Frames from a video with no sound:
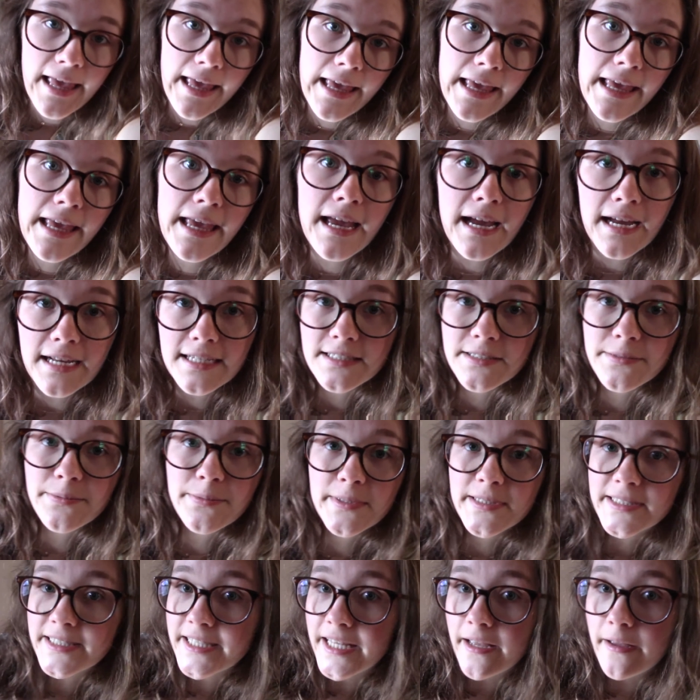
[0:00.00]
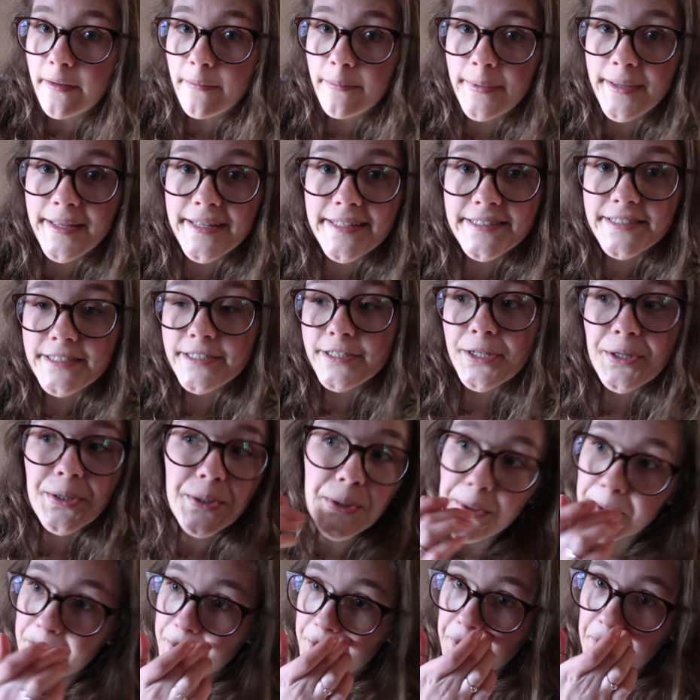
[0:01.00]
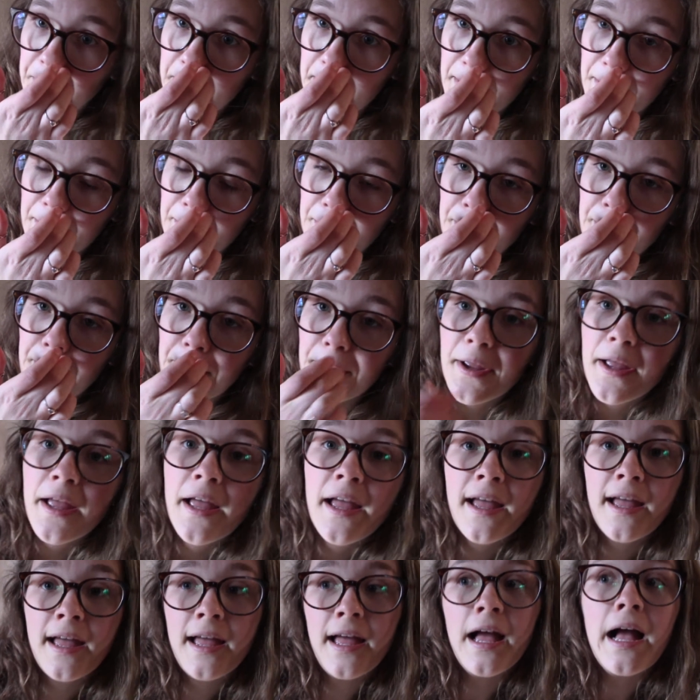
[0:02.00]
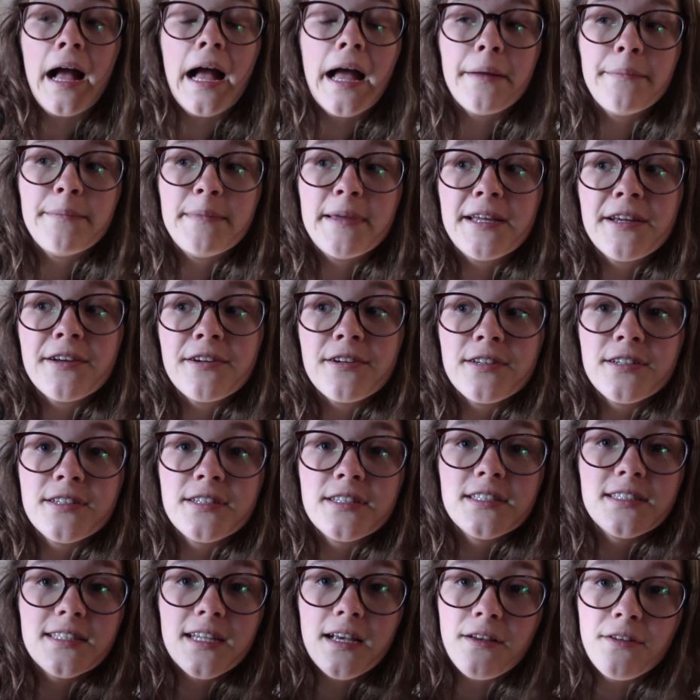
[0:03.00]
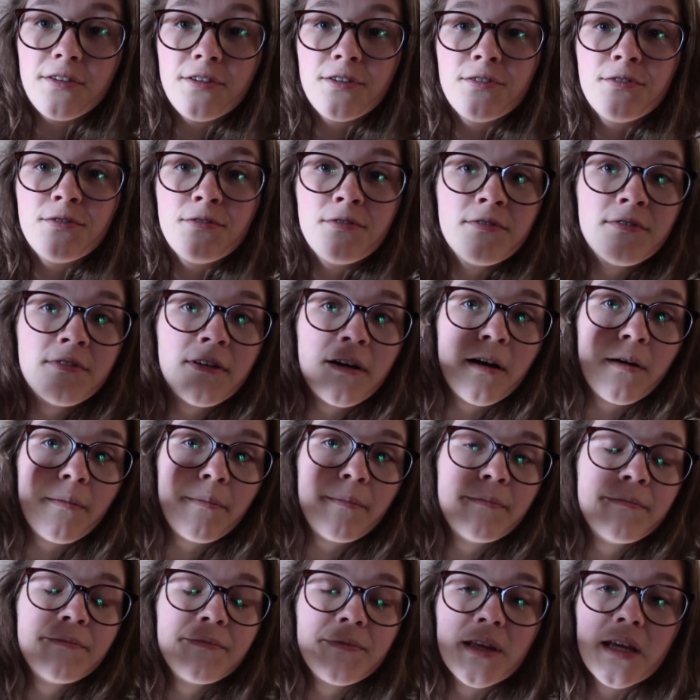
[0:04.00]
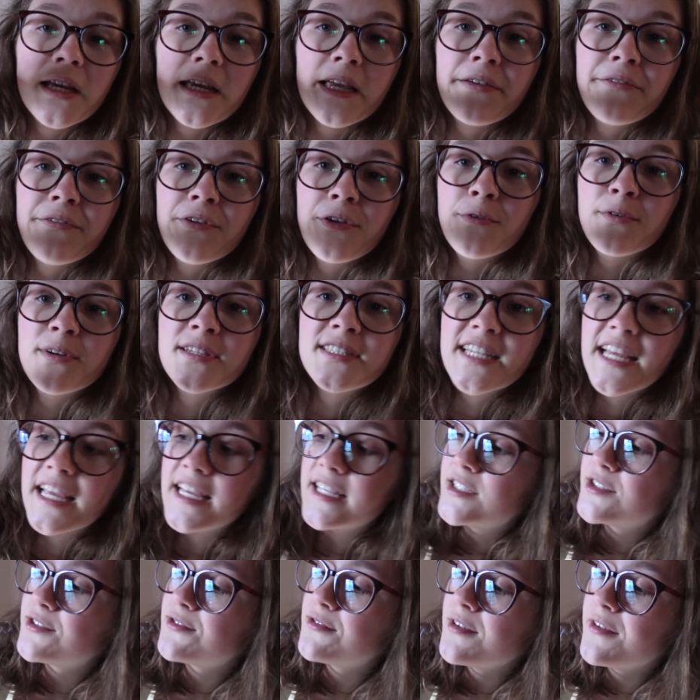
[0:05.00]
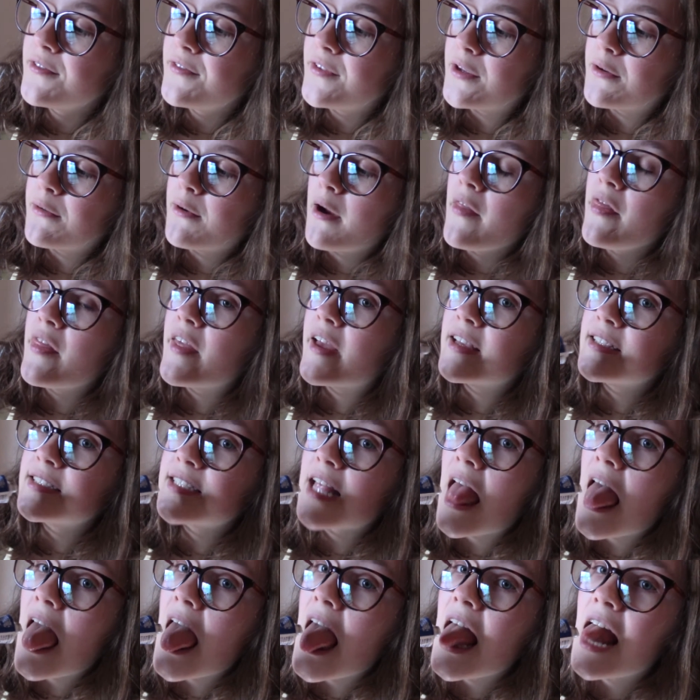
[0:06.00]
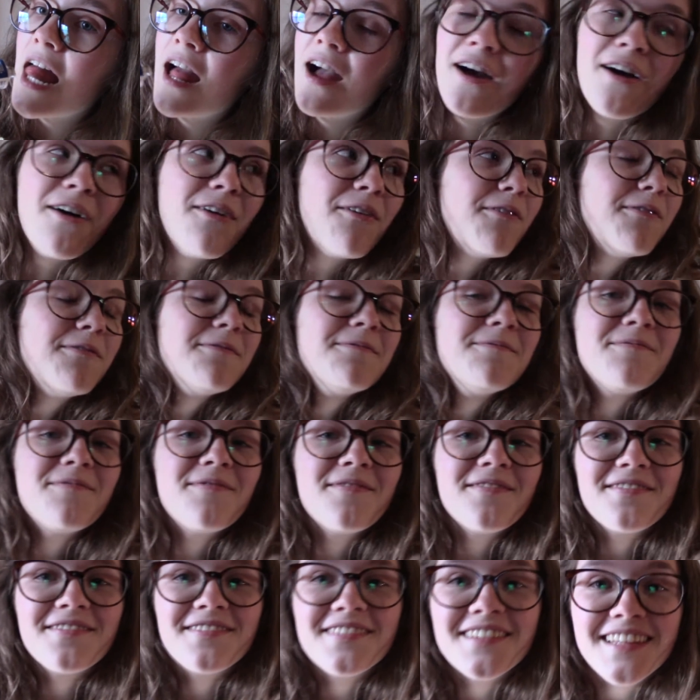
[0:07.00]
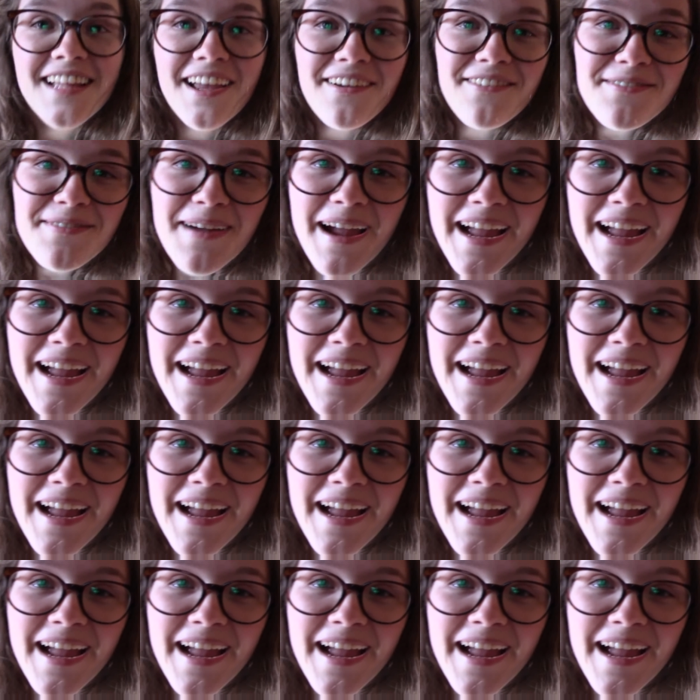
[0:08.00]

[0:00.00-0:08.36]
Hey guys, what's up? It's your girl here. I'm here to tell you, uh, give you a taste review on this. Oh, never